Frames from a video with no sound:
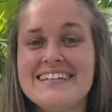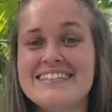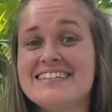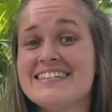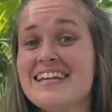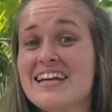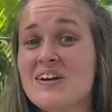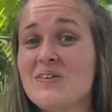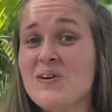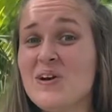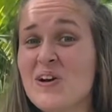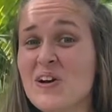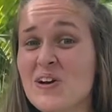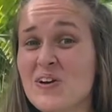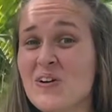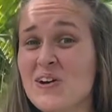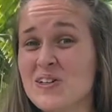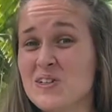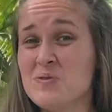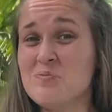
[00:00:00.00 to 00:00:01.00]
Today we are
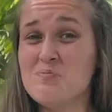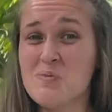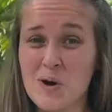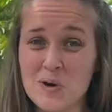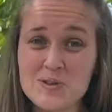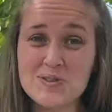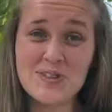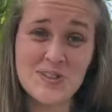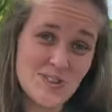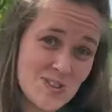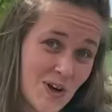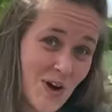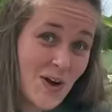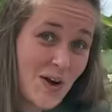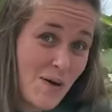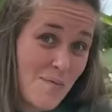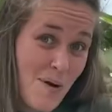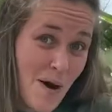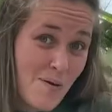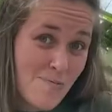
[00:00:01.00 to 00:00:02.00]
going to mostly
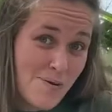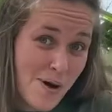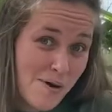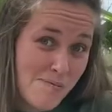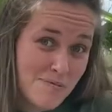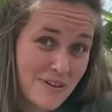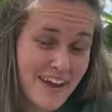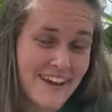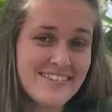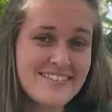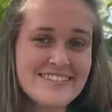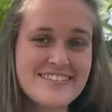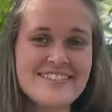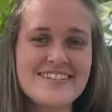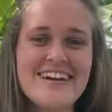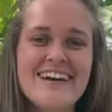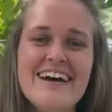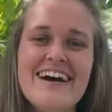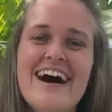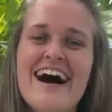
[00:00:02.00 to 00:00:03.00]
talk about pumpkins,
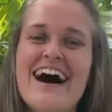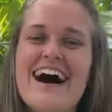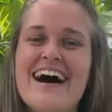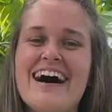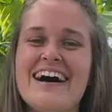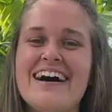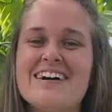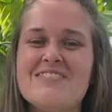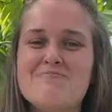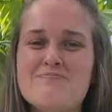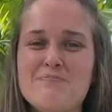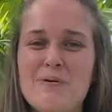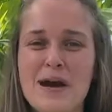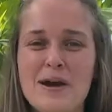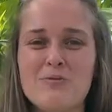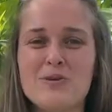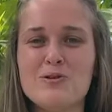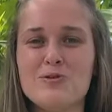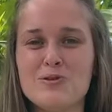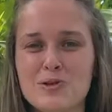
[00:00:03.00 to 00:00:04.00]

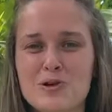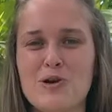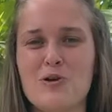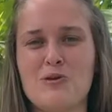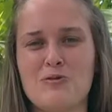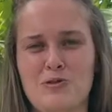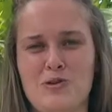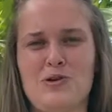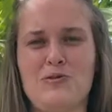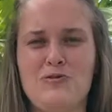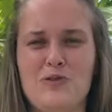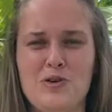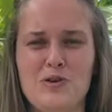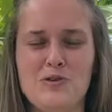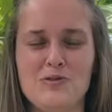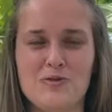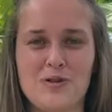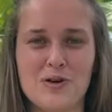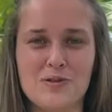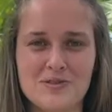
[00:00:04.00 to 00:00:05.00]
but we will go over a few
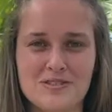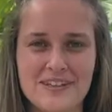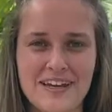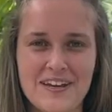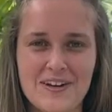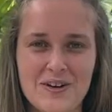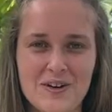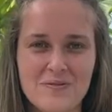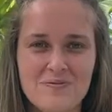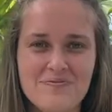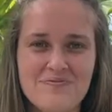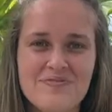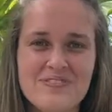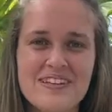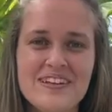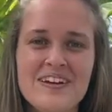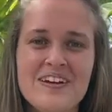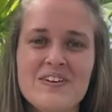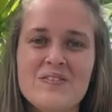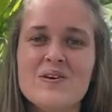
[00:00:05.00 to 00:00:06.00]
of those later.
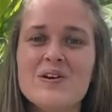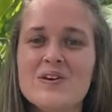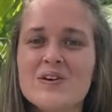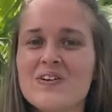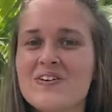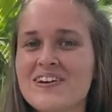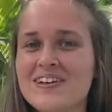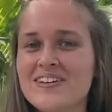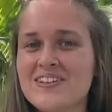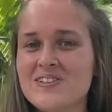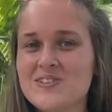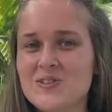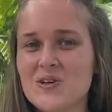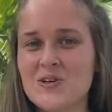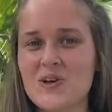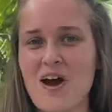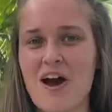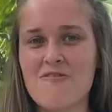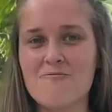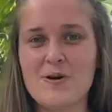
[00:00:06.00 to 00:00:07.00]
We are going to start
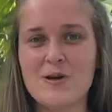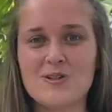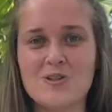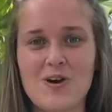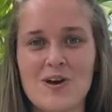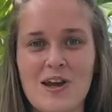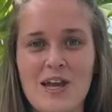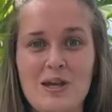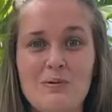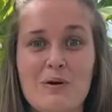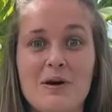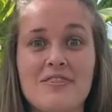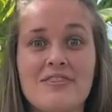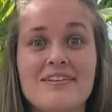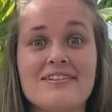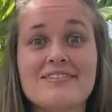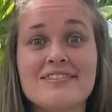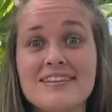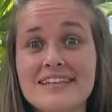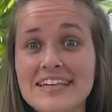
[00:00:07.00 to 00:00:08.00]
off by talking about
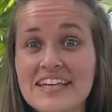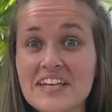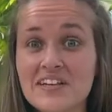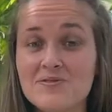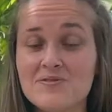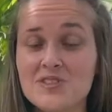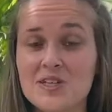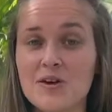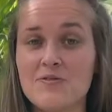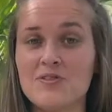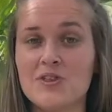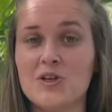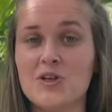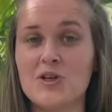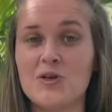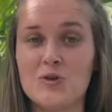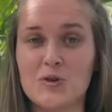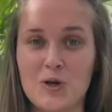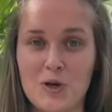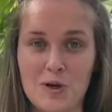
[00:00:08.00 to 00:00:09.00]
the leaves of the
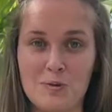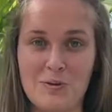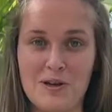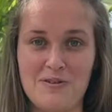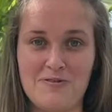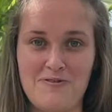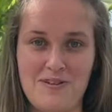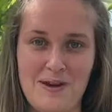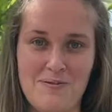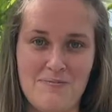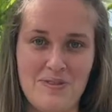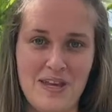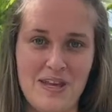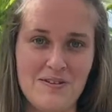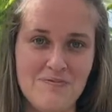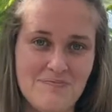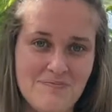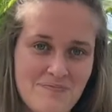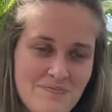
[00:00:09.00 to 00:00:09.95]
cucurbit family.